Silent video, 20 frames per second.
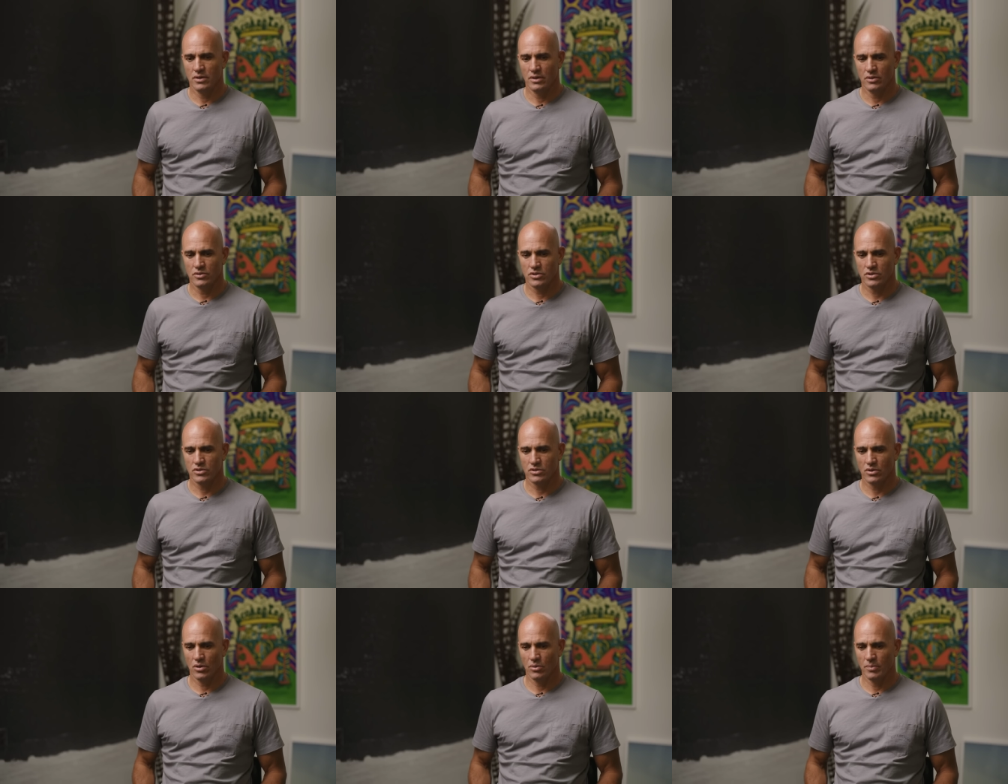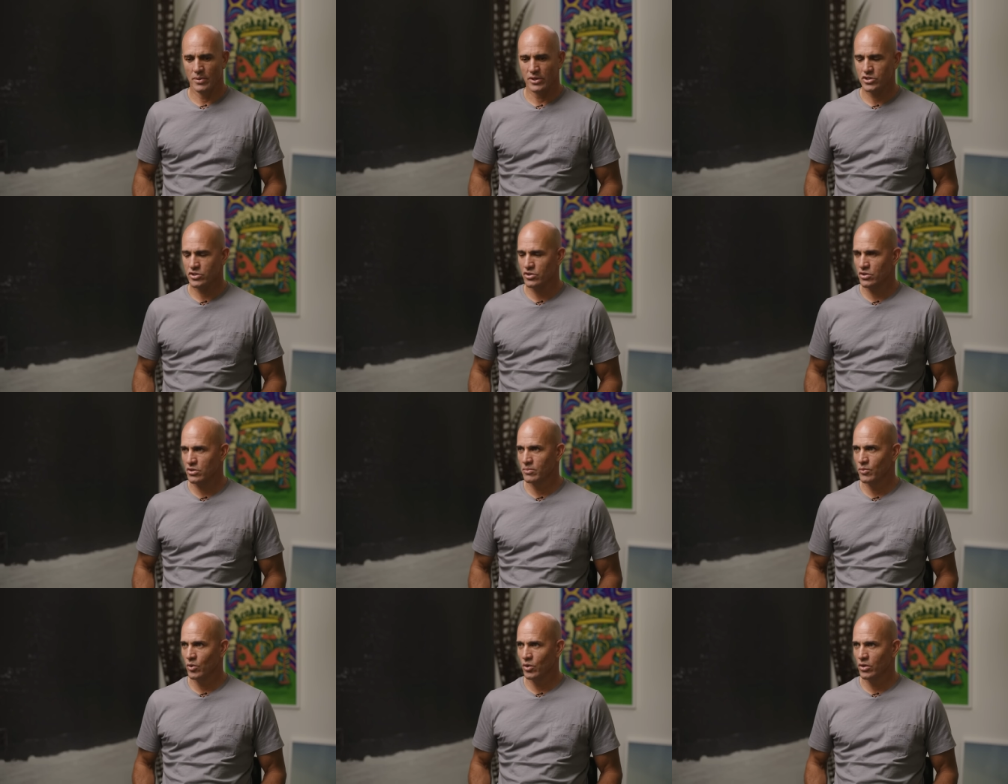there's so much
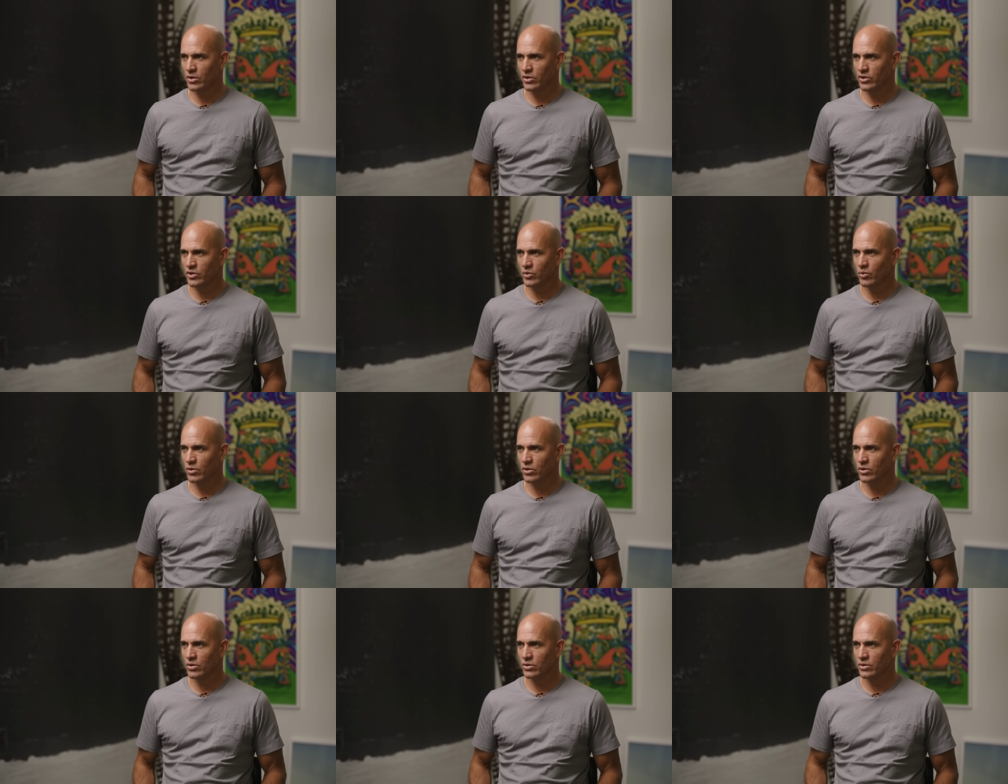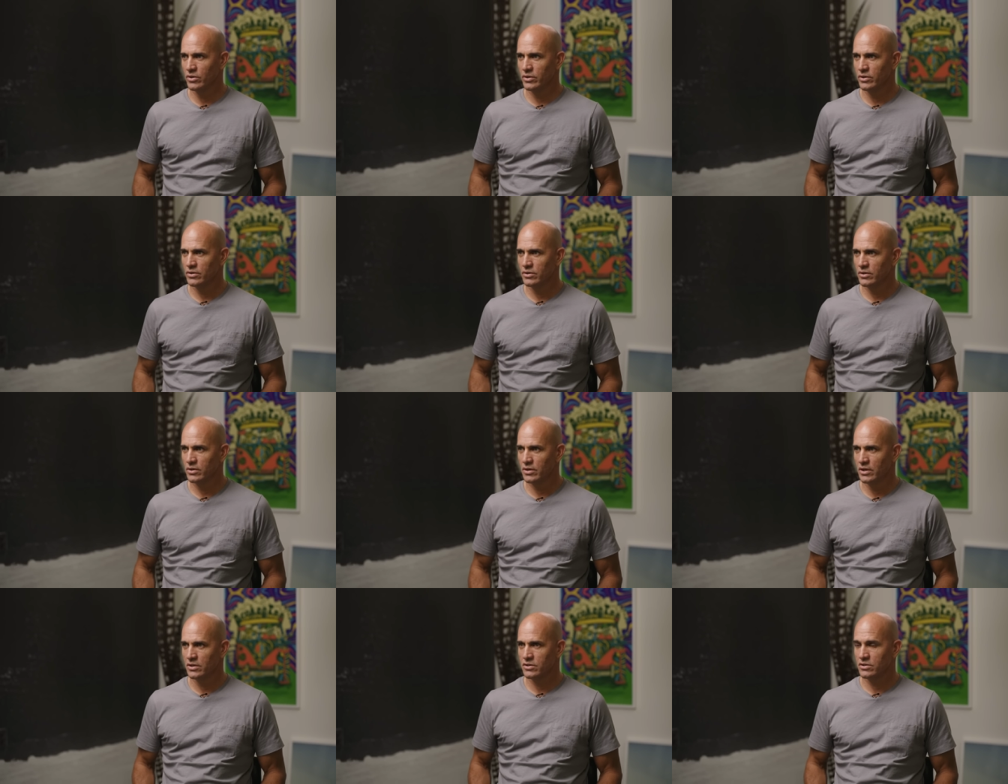turmoil in the world.
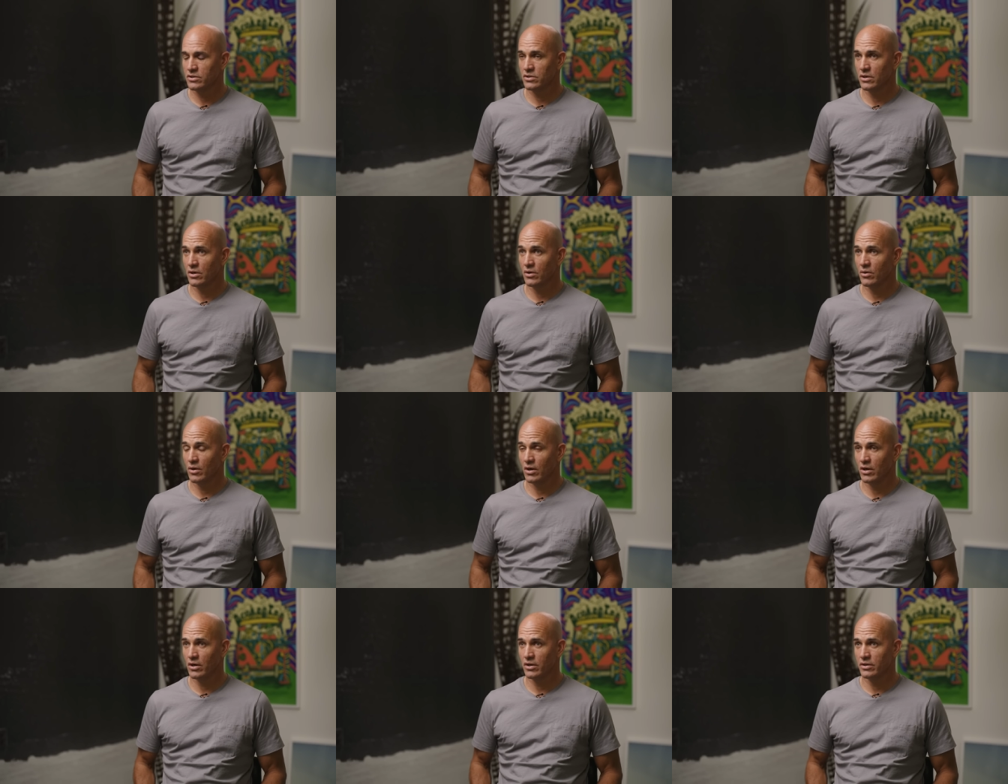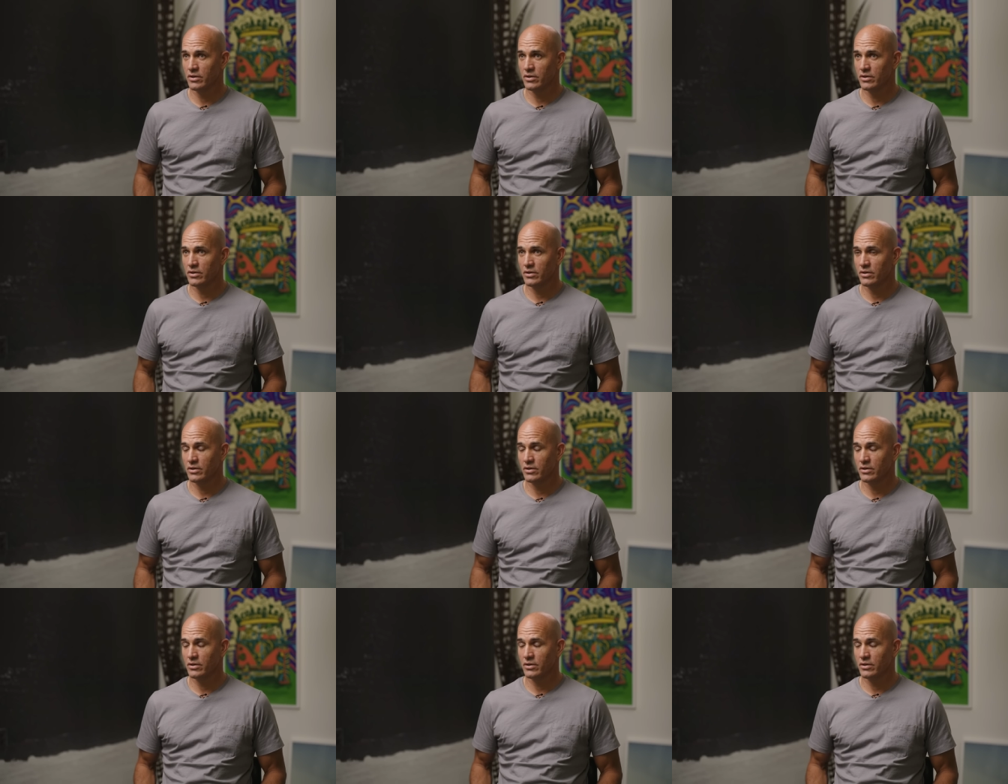It's so hard.